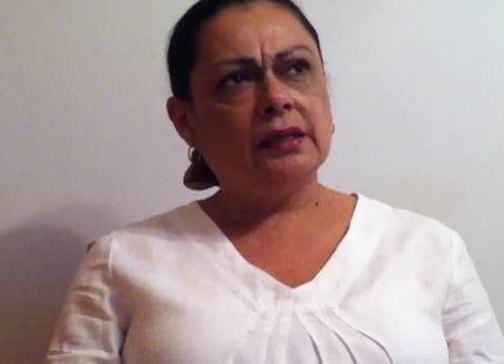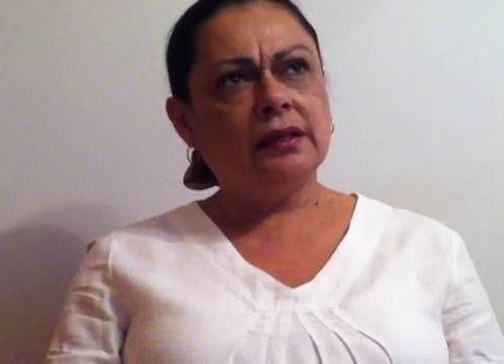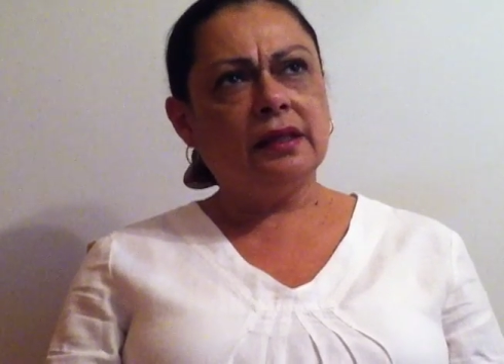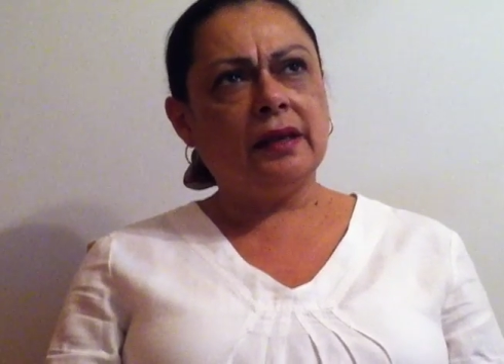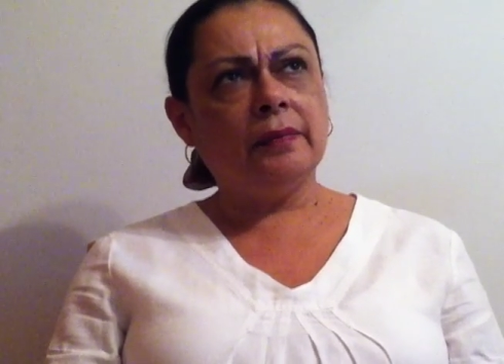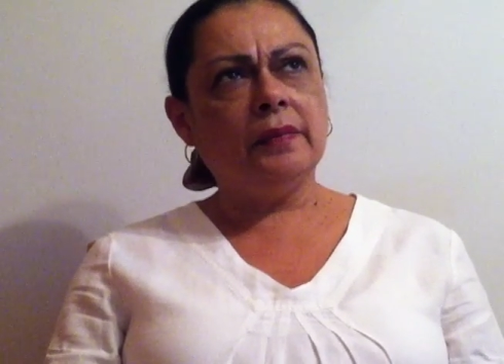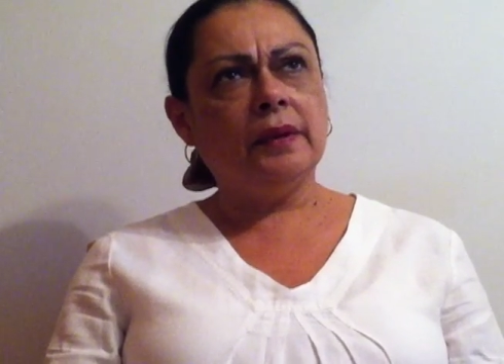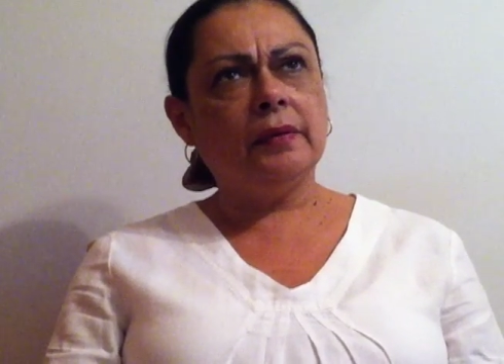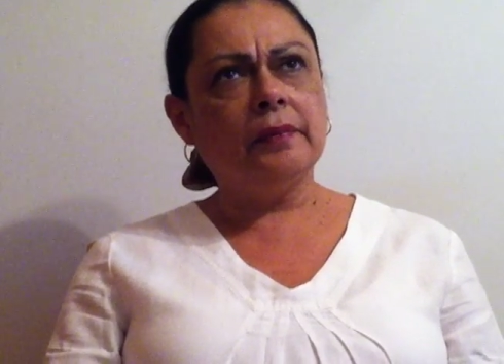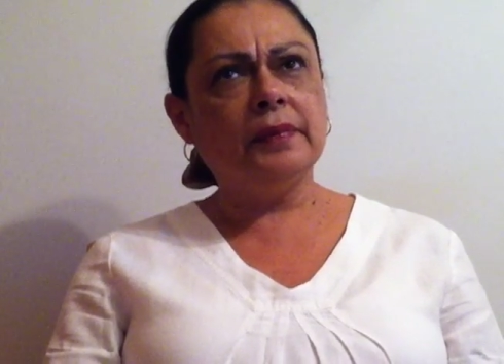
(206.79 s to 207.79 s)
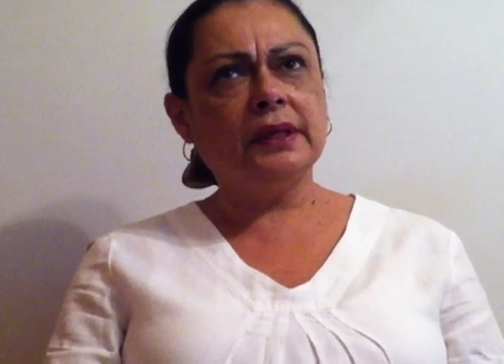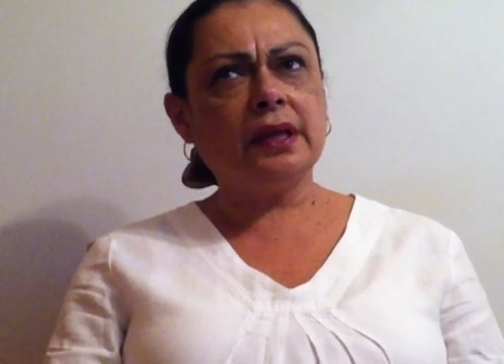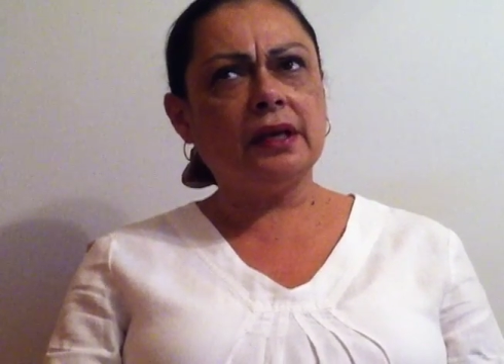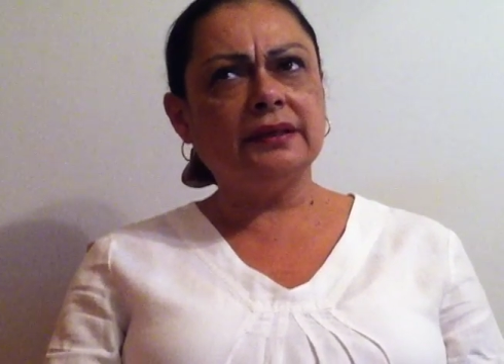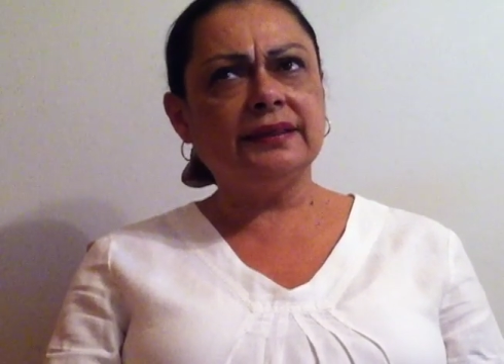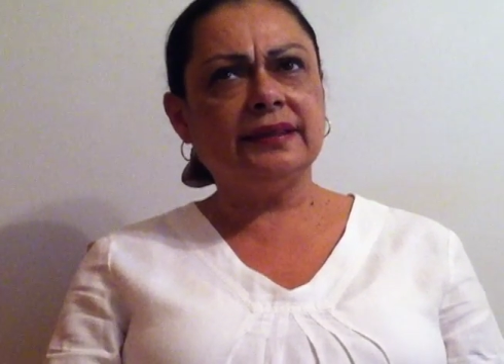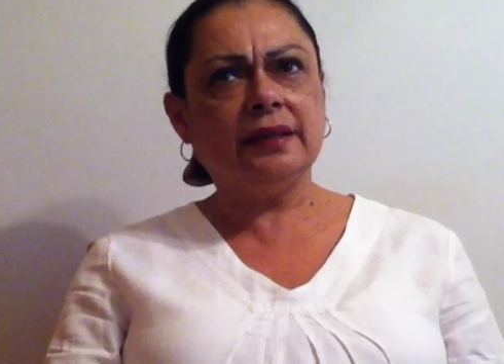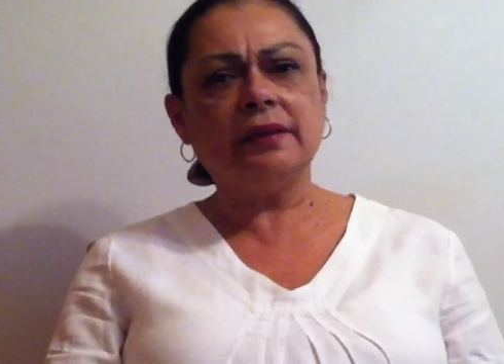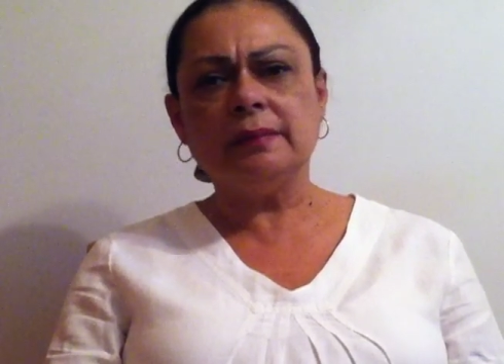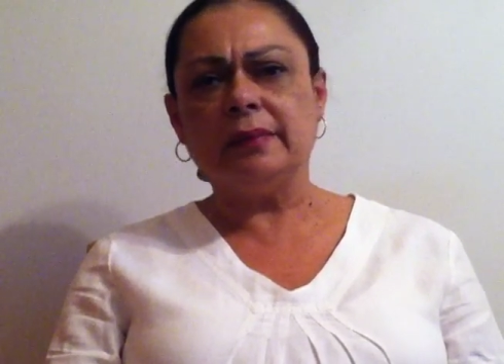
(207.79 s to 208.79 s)
them because they're
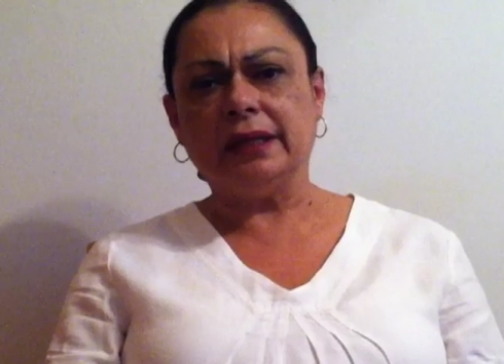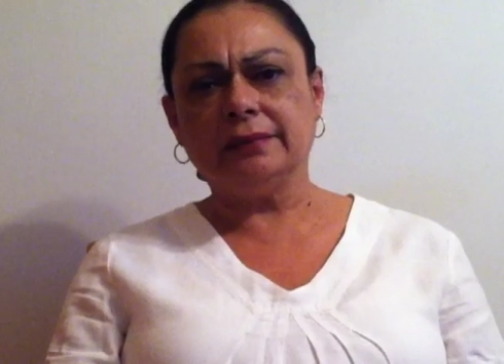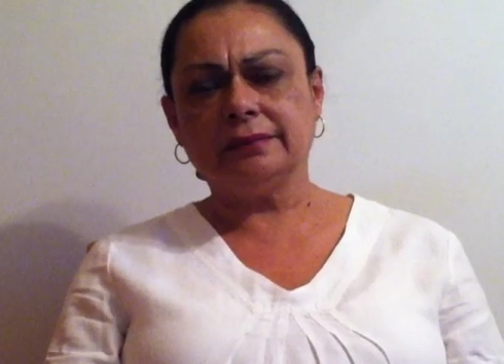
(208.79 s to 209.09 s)
in me.